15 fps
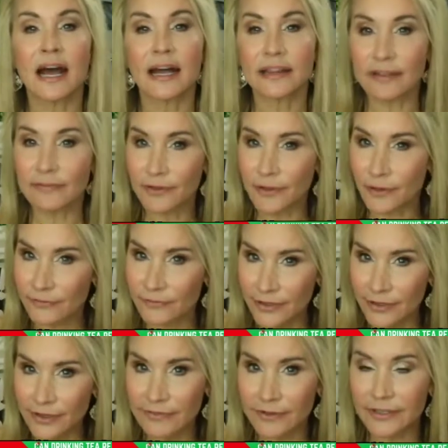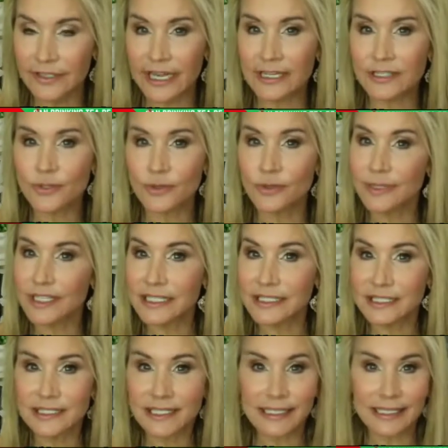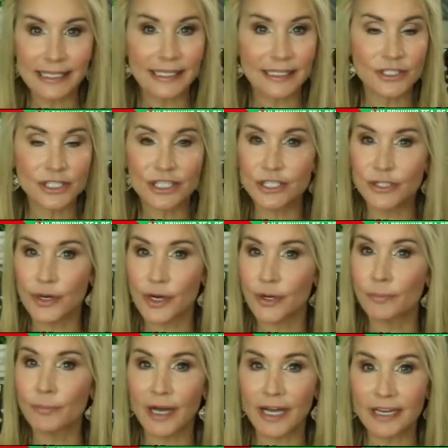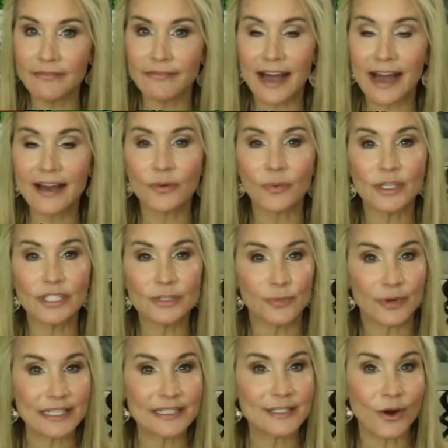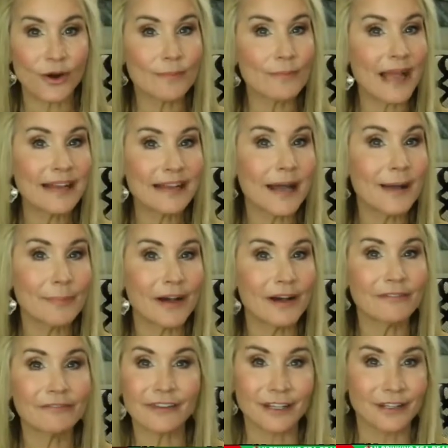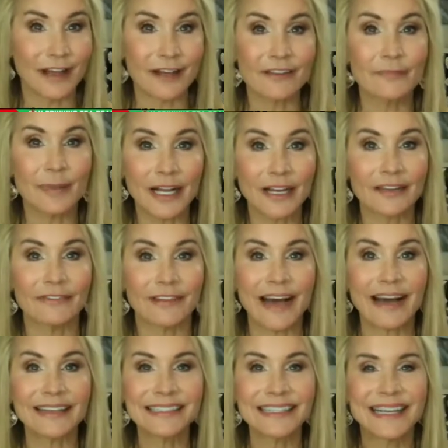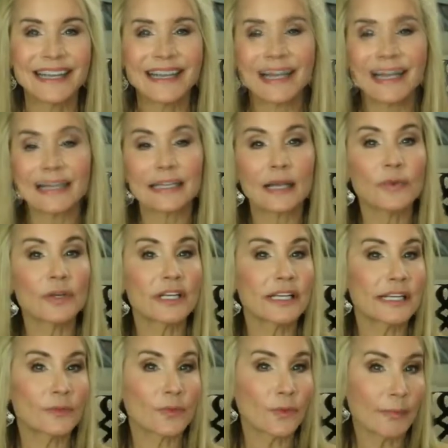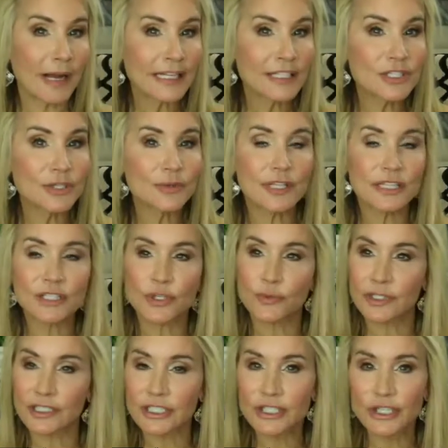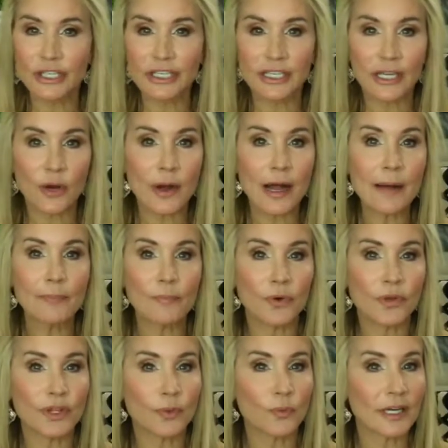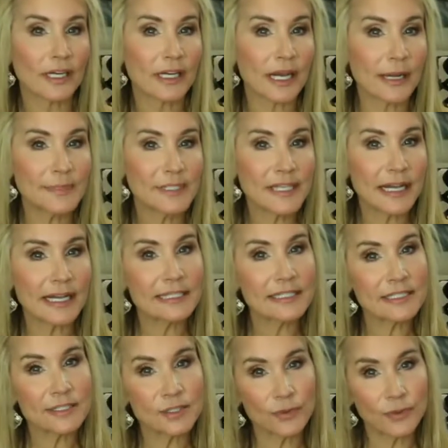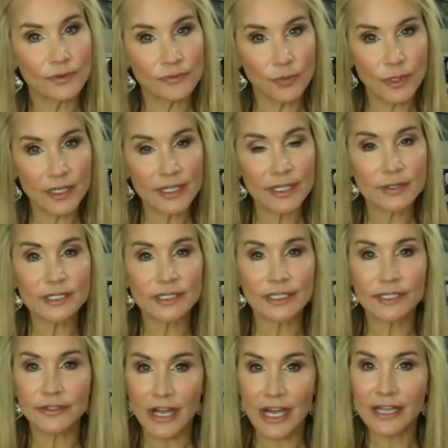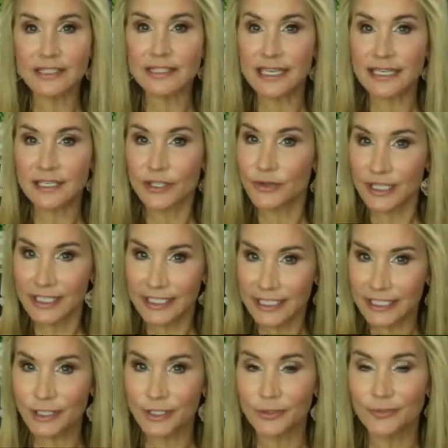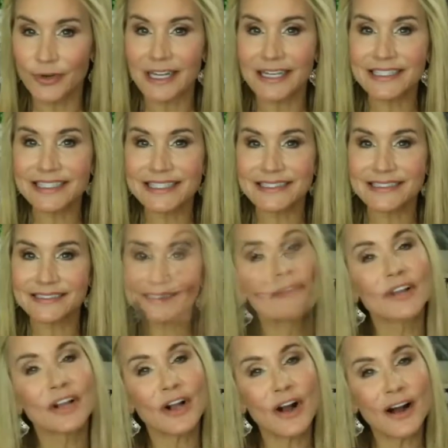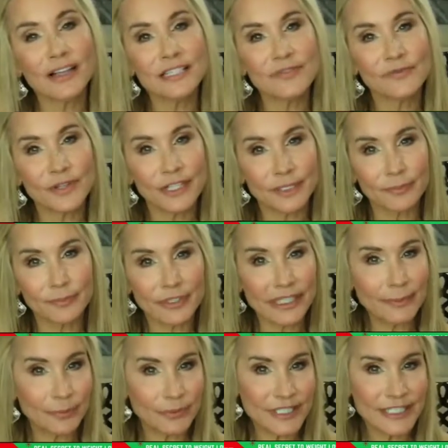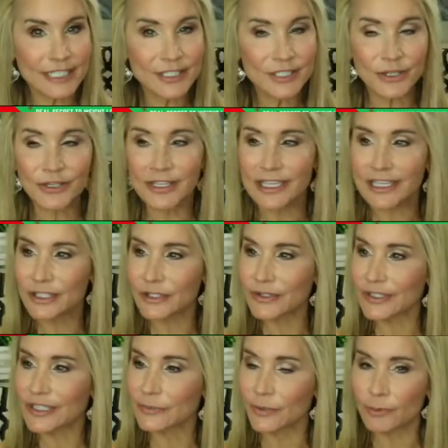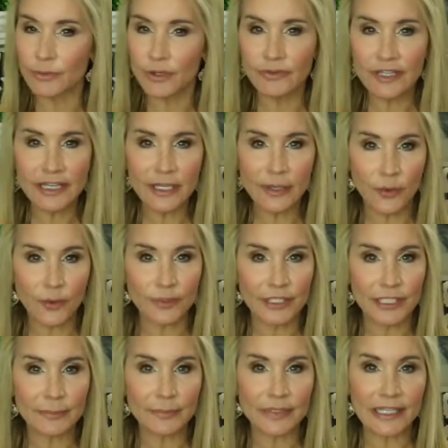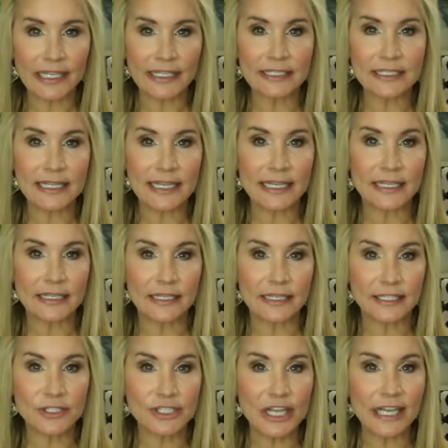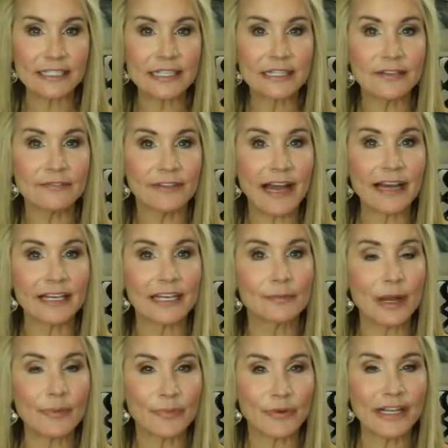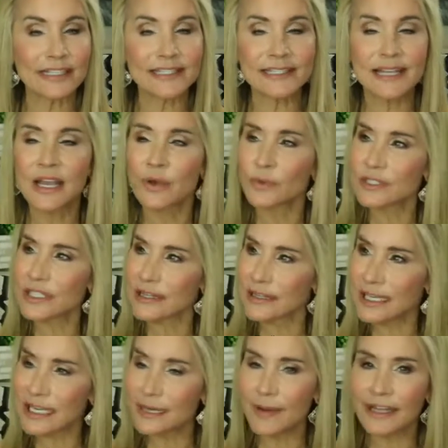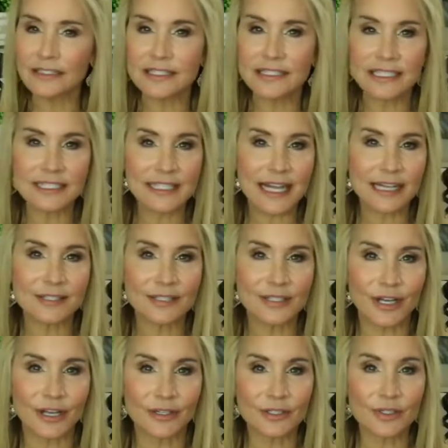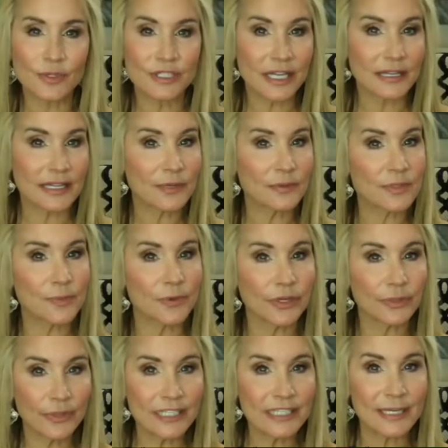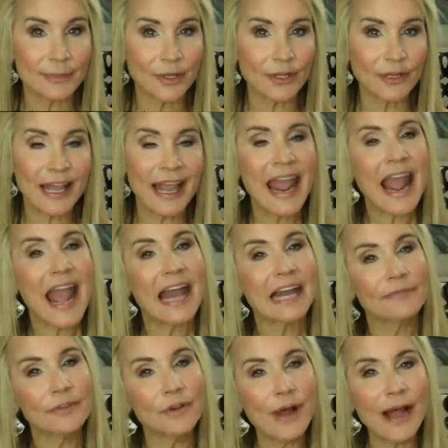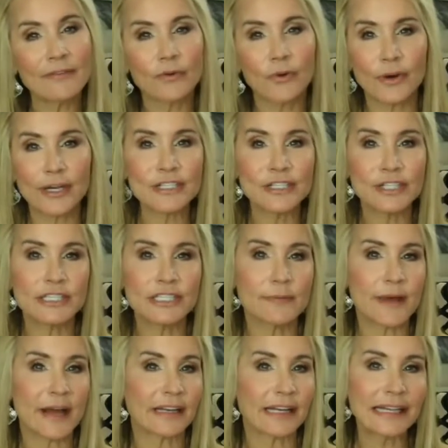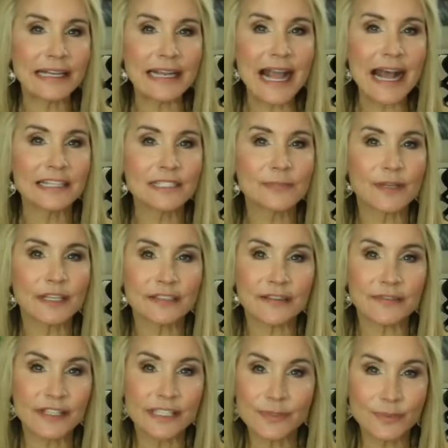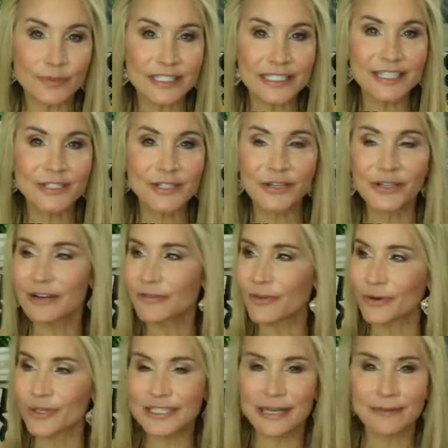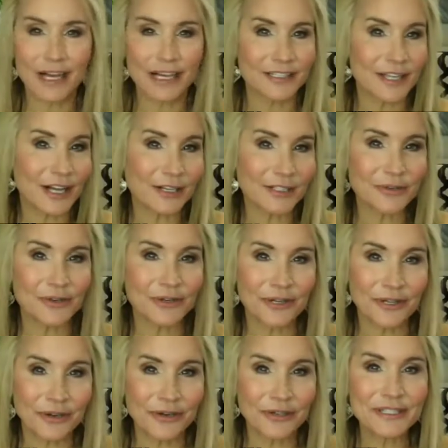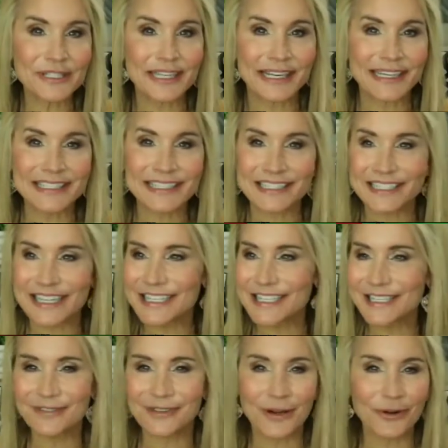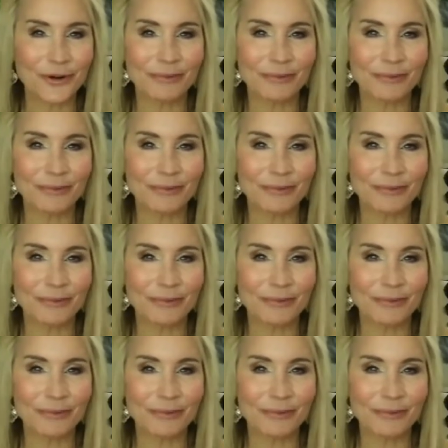They feel very, very natural because it's, again, just your own body fat, which breasts are made up of a lot of body fat. And I would again remind you that you really shouldn't go up more than 1 cup size to avoid those little knots that you can get in your breasts. And the cost for the complete procedure, including removing the old implants and injecting the fat in my breasts, was I think about $6,000, which I think was pretty reasonable. And if you have questions about any aspect of this procedure, of course, I'm not a doctor or a nurse, and I suggest you go to